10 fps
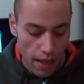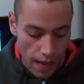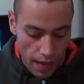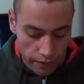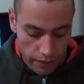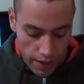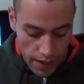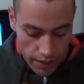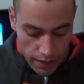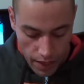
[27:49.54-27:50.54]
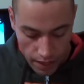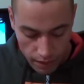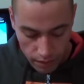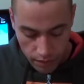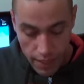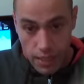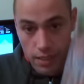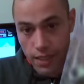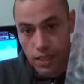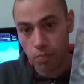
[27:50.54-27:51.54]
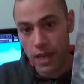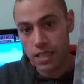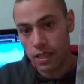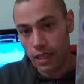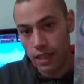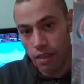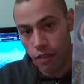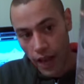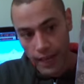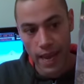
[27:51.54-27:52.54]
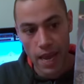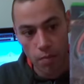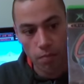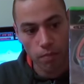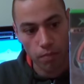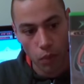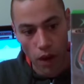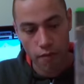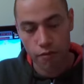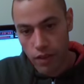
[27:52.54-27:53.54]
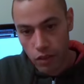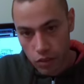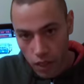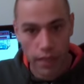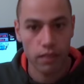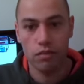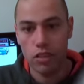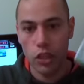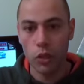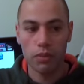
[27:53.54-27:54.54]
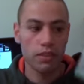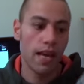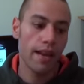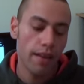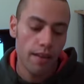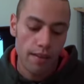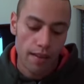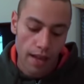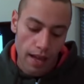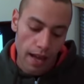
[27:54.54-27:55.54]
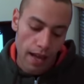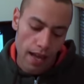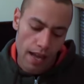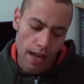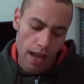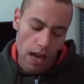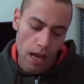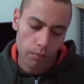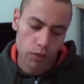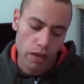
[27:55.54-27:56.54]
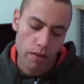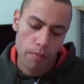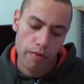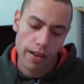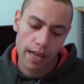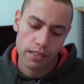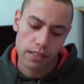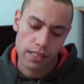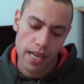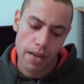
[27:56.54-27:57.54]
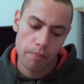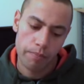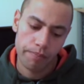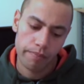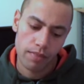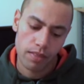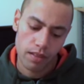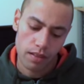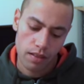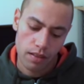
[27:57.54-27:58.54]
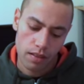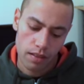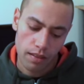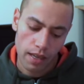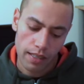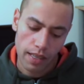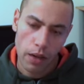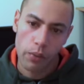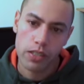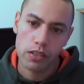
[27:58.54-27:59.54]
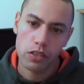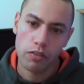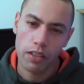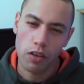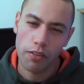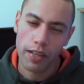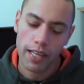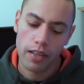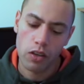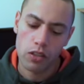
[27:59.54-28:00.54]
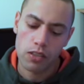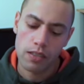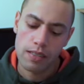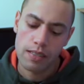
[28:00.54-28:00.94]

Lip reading: And yeah, this is basically that game, but everything just like turned up to 10. I'm trying to remember if it has the same like language and stuff. I don't think it does.